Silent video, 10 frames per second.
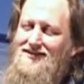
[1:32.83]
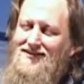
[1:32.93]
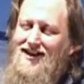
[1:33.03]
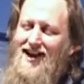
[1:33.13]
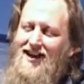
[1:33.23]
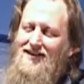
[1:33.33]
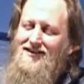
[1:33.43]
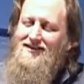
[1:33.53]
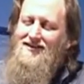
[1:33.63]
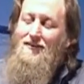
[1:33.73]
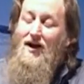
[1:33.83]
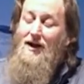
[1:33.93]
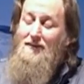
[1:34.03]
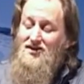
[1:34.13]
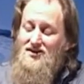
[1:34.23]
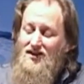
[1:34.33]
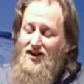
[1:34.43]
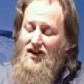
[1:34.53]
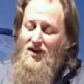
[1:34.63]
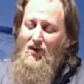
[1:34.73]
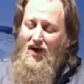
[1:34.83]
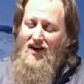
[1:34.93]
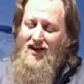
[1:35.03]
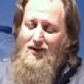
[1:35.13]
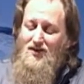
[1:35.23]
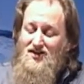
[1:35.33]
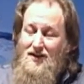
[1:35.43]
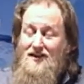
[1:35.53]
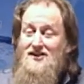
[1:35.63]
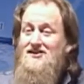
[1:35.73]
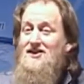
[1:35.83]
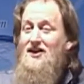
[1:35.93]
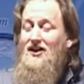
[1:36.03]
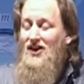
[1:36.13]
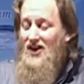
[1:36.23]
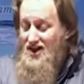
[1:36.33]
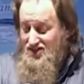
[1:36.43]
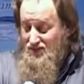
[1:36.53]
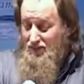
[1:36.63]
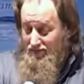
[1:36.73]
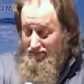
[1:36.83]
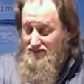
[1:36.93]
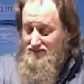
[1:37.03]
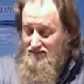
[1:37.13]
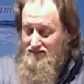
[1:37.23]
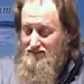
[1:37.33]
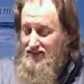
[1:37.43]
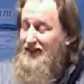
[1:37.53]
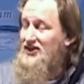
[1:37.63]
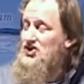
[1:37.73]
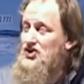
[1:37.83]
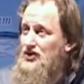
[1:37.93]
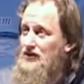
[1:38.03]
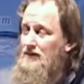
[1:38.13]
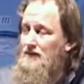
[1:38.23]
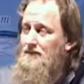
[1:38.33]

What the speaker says: That Muhammad sallallahu alayhi wasallam is the last prophet. That is true.